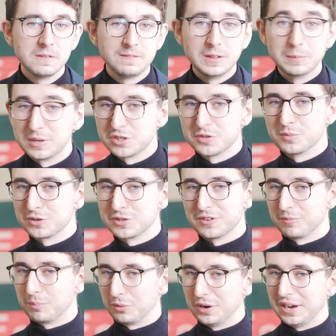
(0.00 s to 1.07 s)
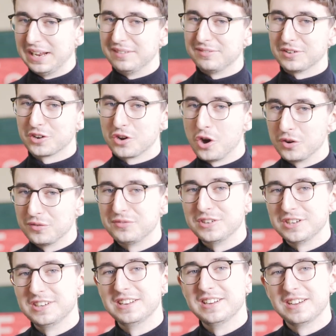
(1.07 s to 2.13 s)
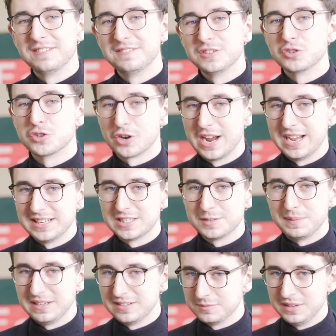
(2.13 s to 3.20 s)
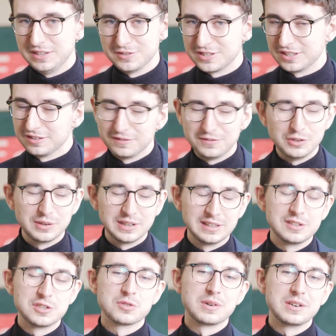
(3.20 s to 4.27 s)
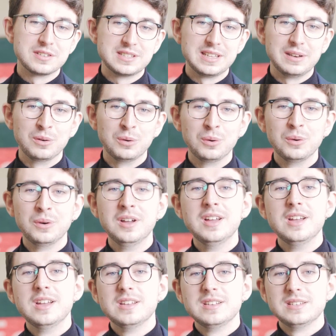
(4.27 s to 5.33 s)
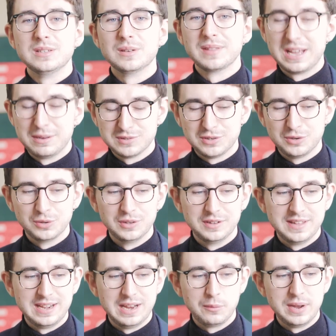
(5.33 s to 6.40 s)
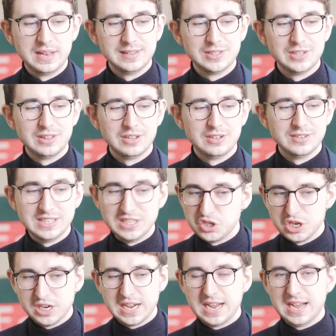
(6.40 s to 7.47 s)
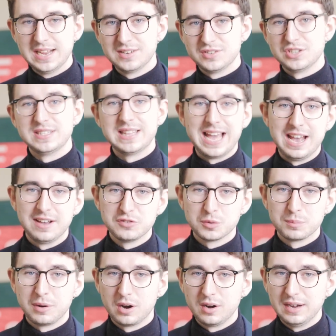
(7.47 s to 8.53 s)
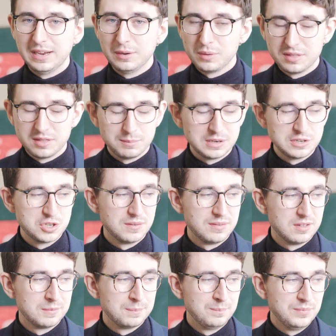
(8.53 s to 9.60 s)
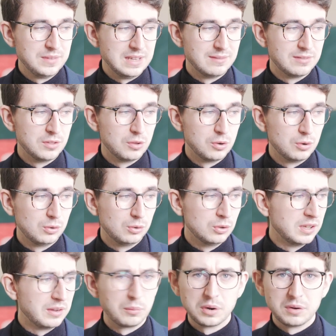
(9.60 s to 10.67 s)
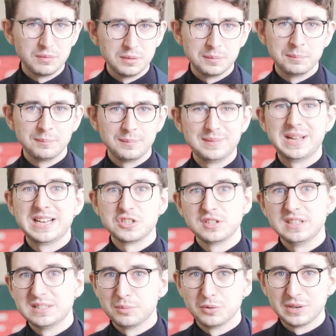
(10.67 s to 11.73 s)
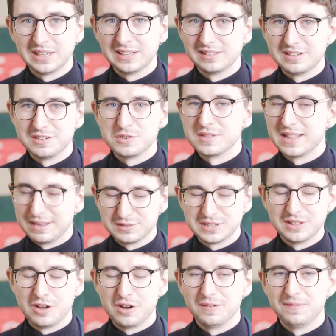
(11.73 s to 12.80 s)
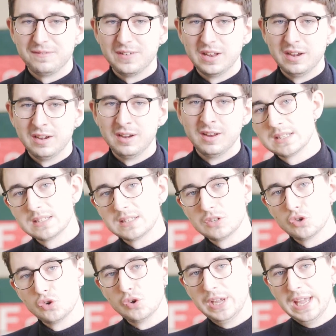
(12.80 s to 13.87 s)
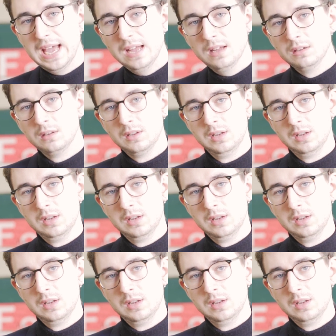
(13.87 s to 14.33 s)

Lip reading: feel much more sort of brave and confident enough to try and speak to me using the few English words they know. So that was cool. And then I went to the Nijikai, which is the after party, with a bunch of them, even though only one of them actually spoke English, and that was a lot of fun. So yeah.